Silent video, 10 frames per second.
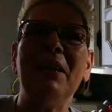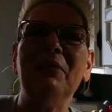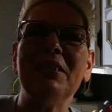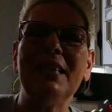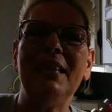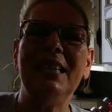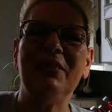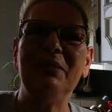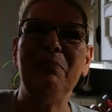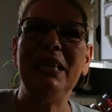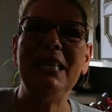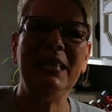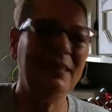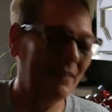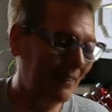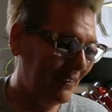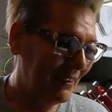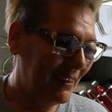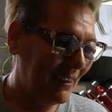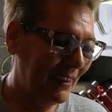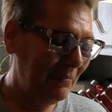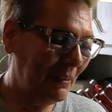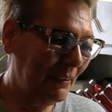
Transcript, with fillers: I would say Terry Bean all the time.